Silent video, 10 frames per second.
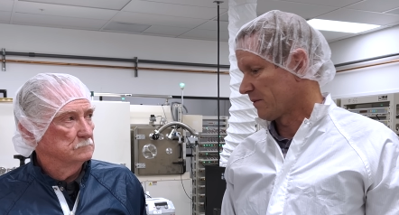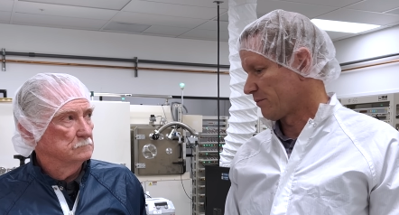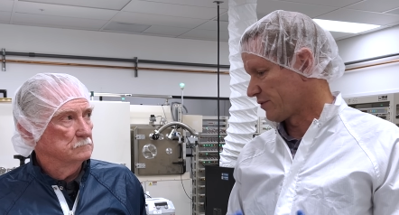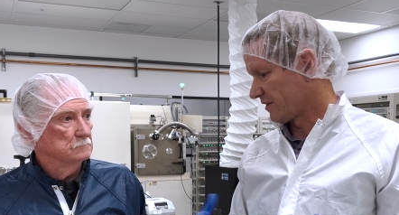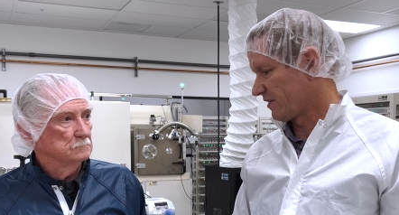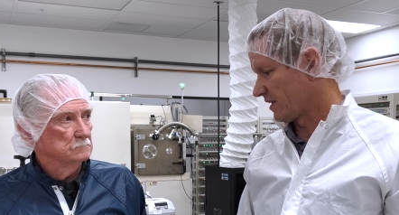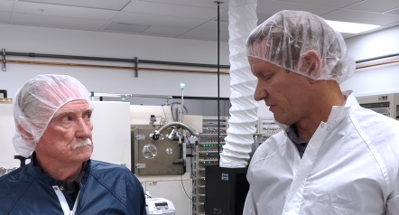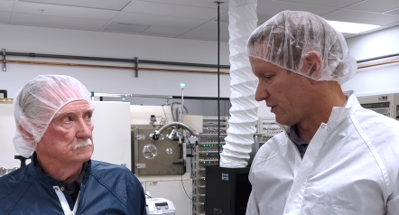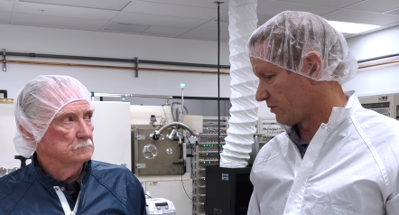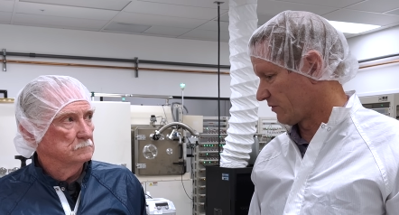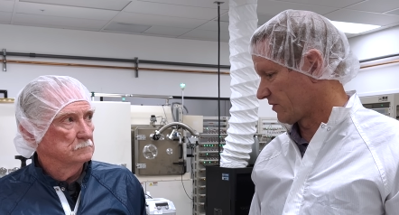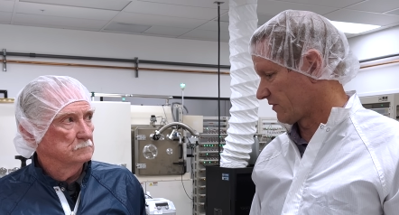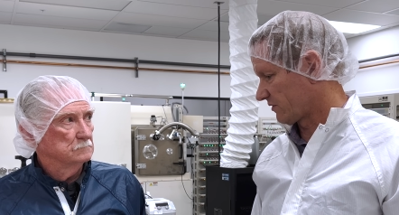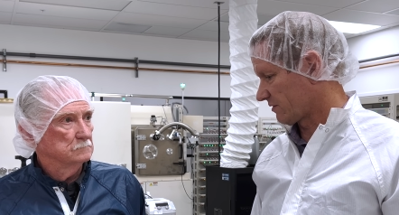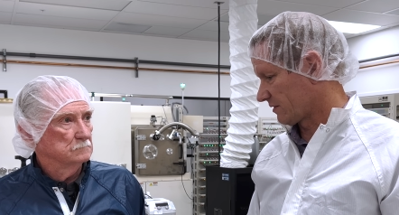Speaker 1: printing
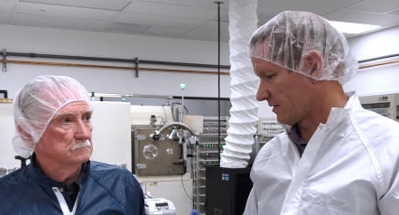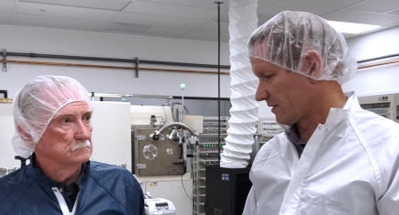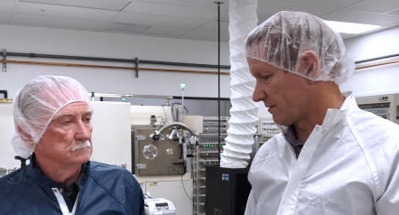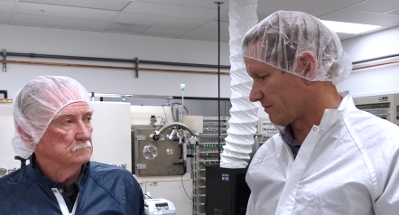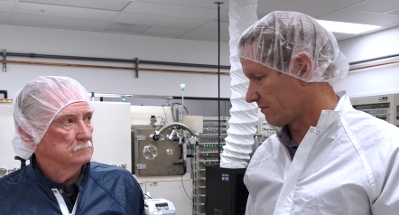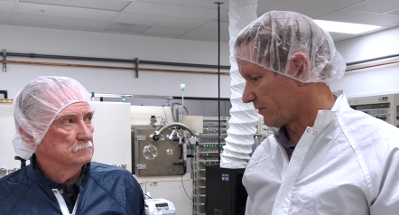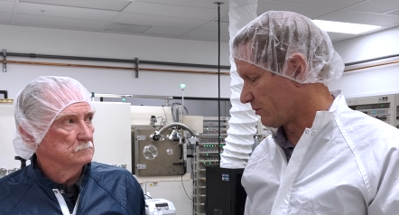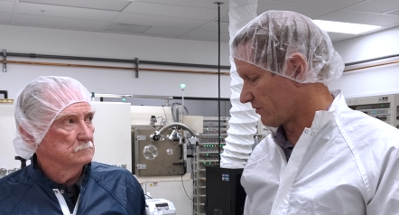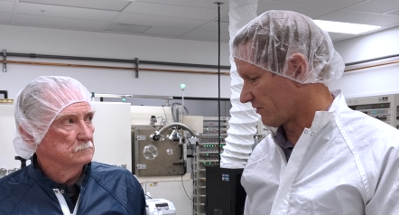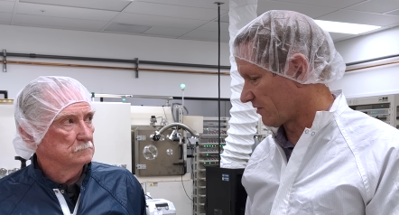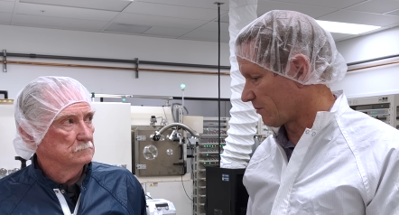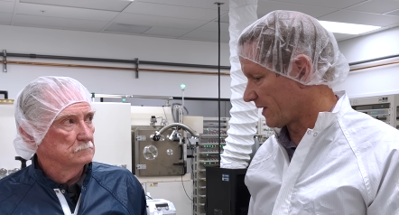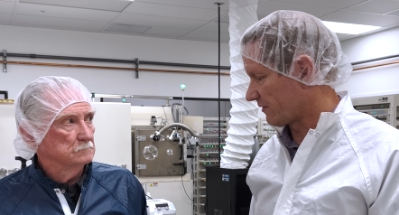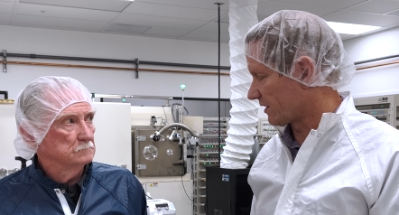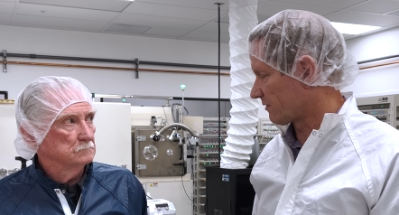reduces, uh, reduces the
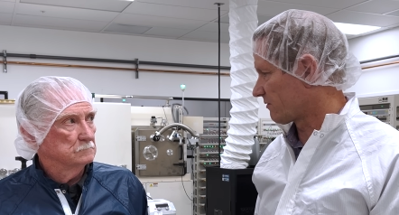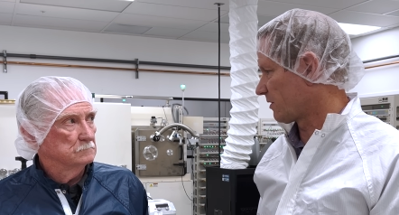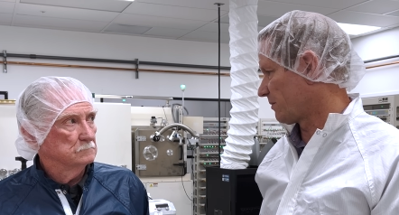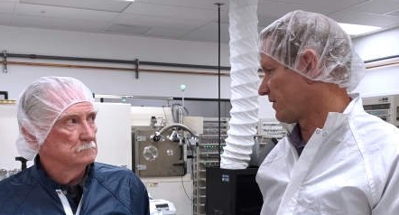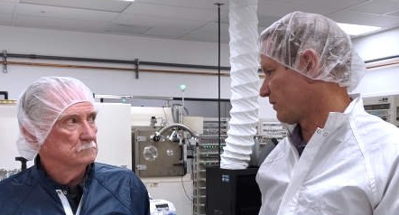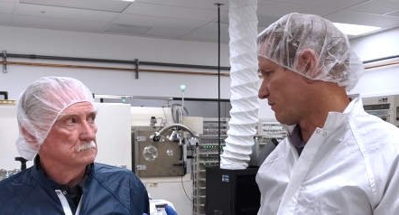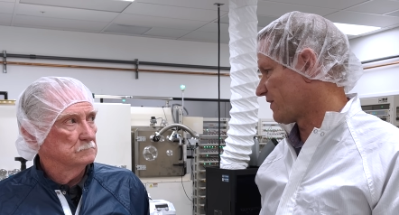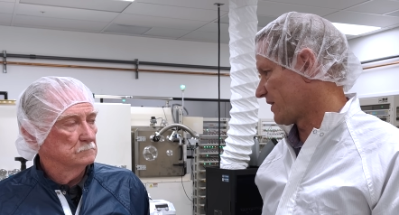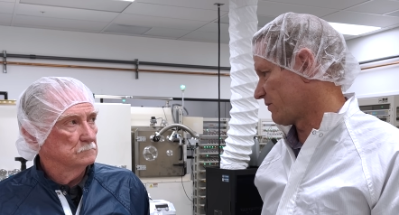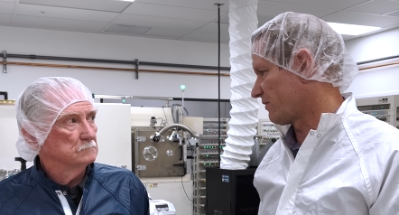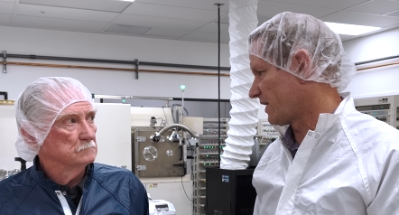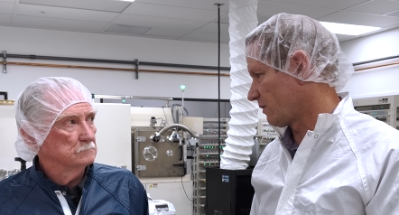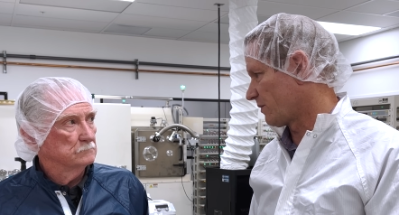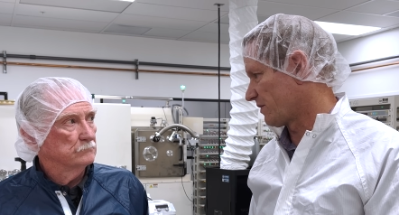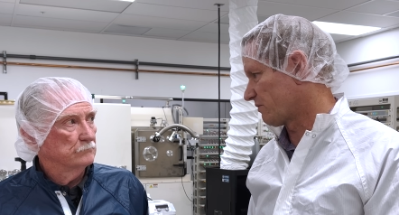weight that typically you find today
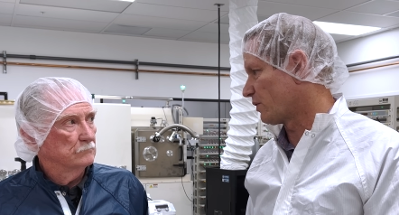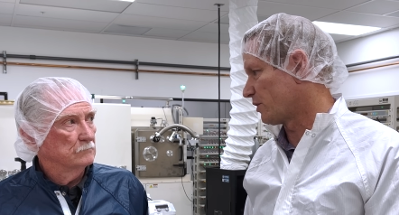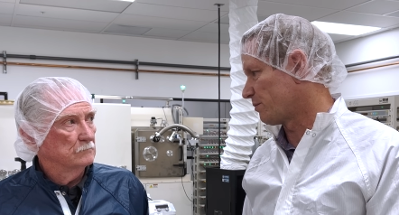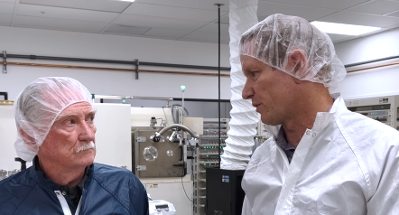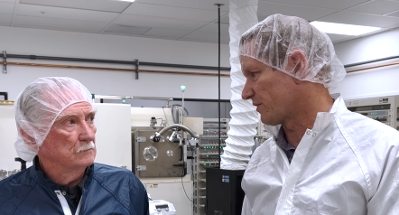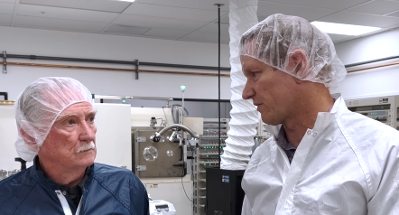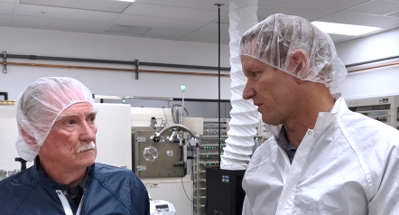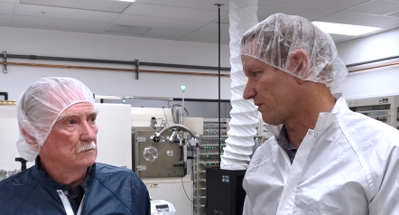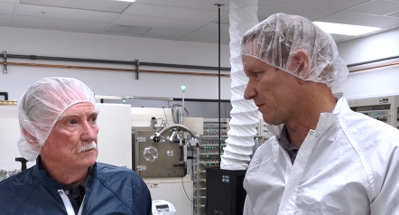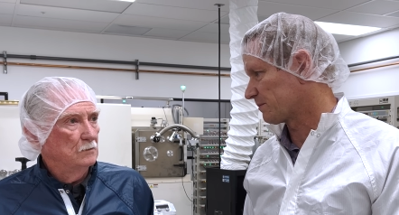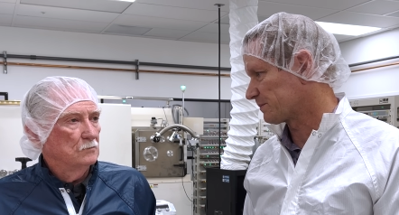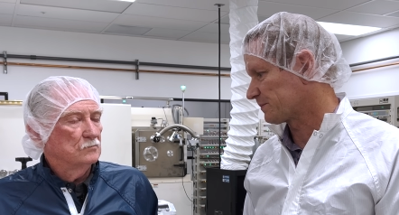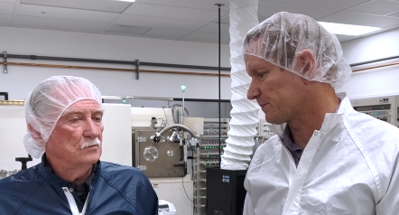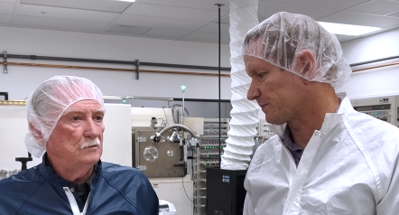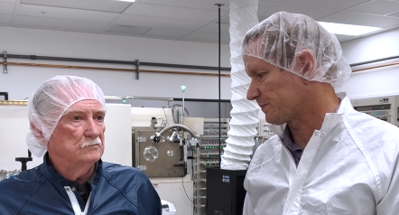with the slurry processes.
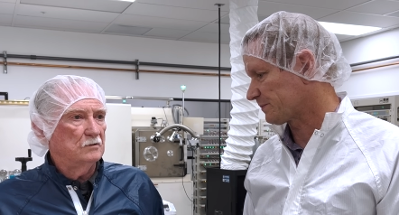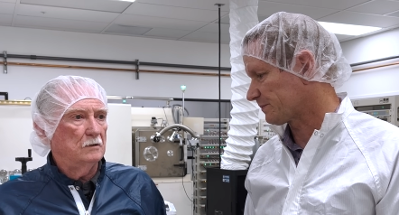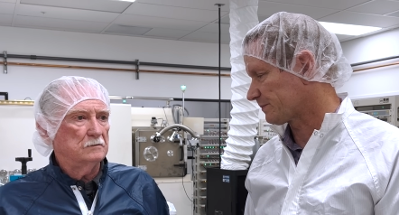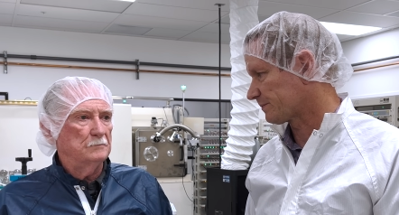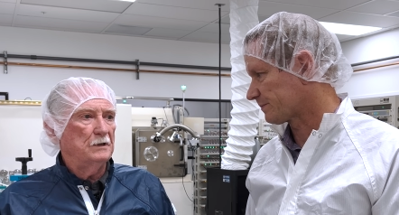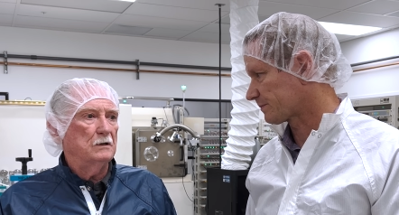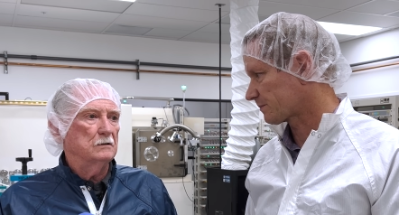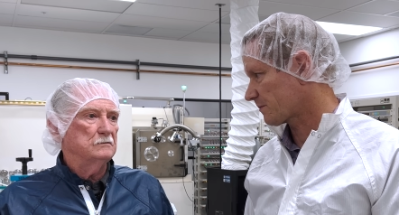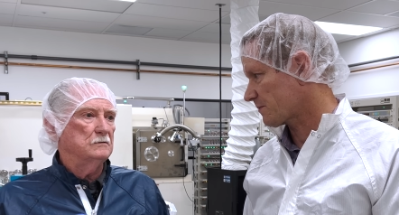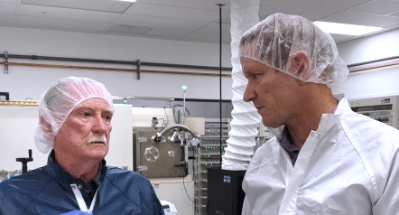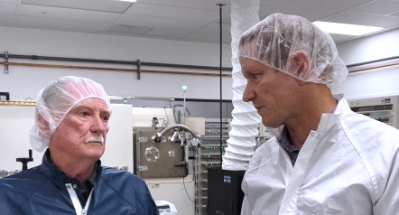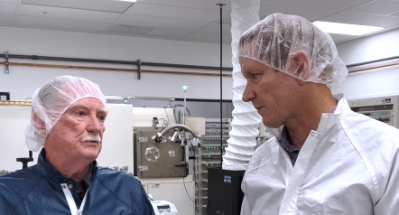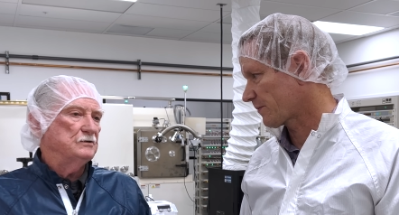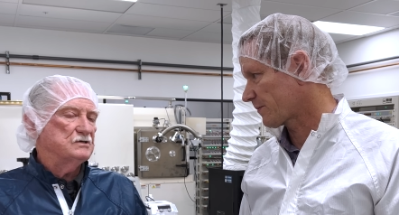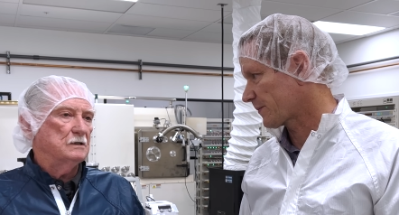
Speaker 2: So you talked about uh,
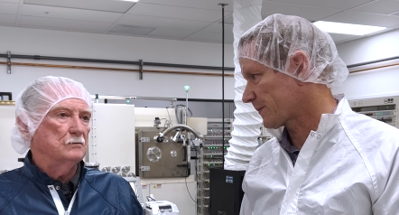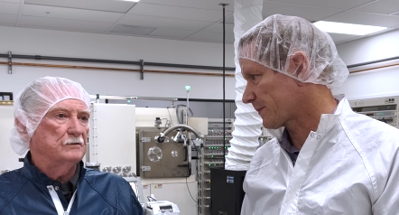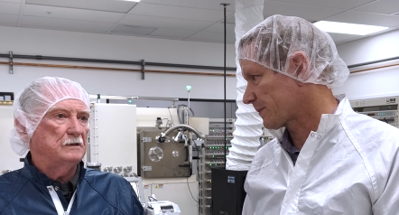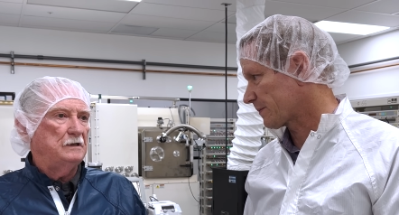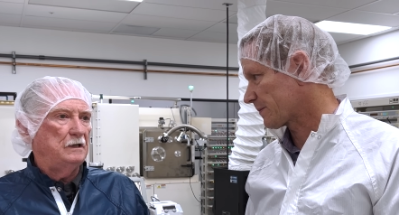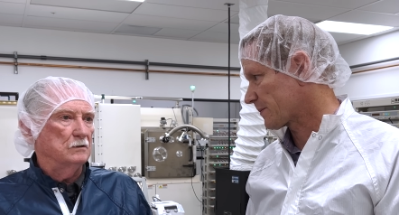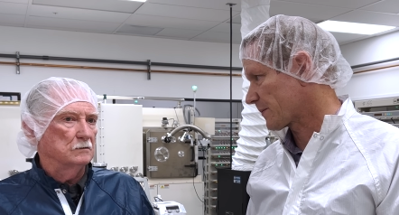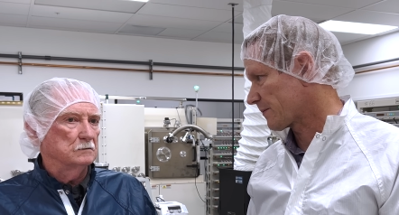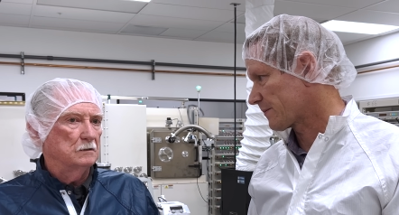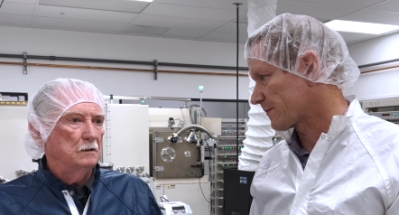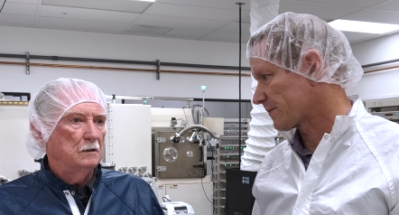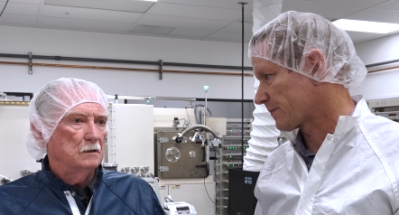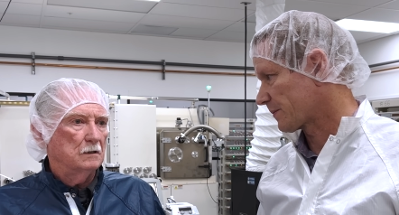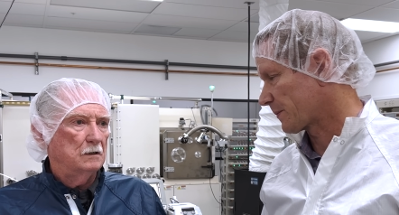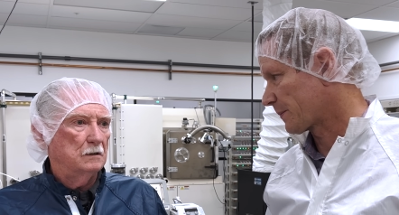punching it with a nail.
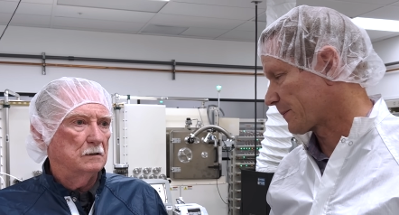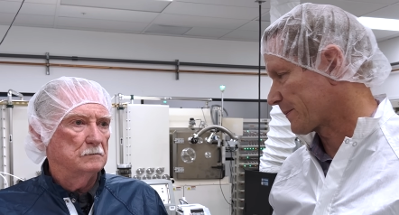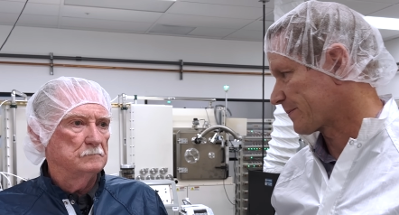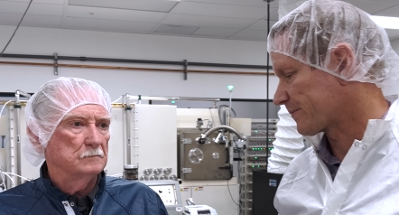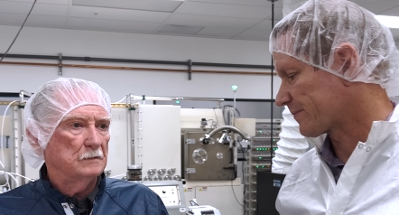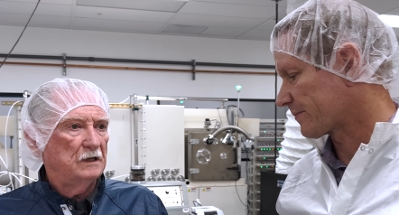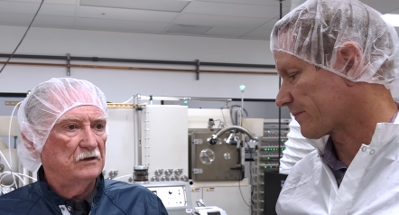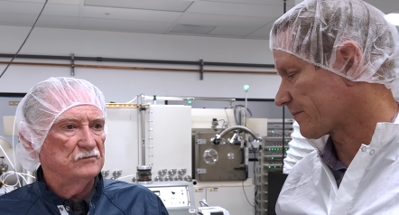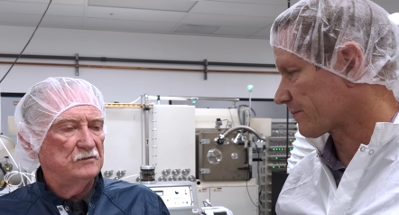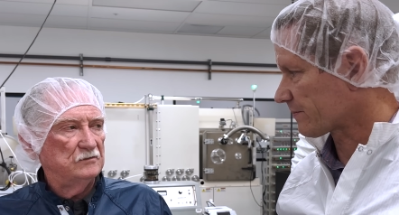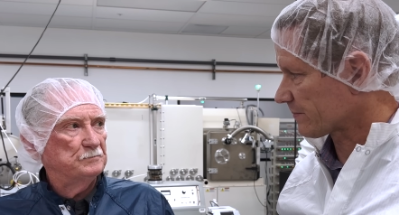Um, has this